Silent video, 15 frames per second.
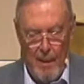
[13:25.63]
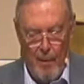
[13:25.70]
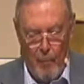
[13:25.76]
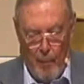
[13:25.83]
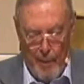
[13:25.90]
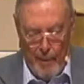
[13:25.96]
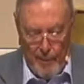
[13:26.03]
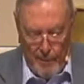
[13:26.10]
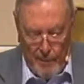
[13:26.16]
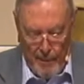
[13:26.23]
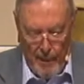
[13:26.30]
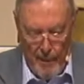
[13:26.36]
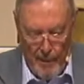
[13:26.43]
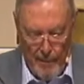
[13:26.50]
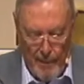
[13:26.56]
with
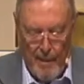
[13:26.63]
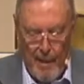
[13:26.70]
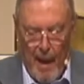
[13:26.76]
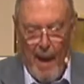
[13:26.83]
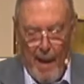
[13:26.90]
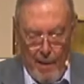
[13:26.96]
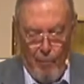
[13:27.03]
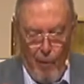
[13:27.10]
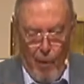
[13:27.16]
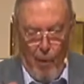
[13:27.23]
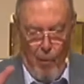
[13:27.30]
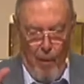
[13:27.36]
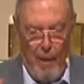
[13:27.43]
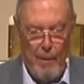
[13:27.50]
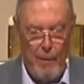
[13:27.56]
the
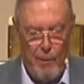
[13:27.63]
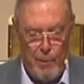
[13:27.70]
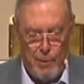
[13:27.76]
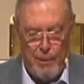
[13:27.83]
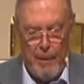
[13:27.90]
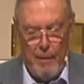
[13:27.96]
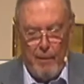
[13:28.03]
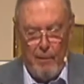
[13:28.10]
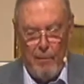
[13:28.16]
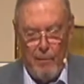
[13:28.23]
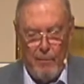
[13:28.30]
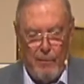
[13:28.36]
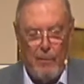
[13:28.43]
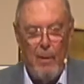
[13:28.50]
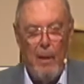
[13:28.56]
Chi-Rho on the
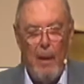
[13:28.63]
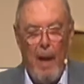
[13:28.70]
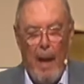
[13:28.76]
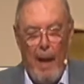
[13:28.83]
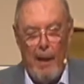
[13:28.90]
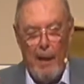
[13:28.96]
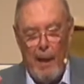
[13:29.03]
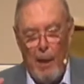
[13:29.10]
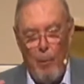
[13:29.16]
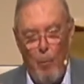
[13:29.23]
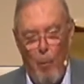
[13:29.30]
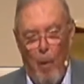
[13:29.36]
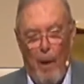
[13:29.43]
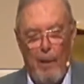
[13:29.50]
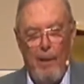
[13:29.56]
shields, and he
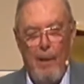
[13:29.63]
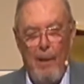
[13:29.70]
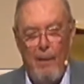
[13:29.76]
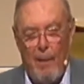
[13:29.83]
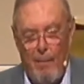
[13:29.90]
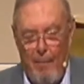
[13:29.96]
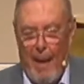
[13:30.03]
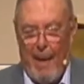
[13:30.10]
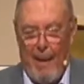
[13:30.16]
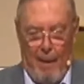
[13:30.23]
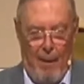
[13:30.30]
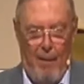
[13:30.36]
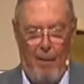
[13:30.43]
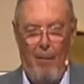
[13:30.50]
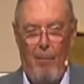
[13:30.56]
won the battle.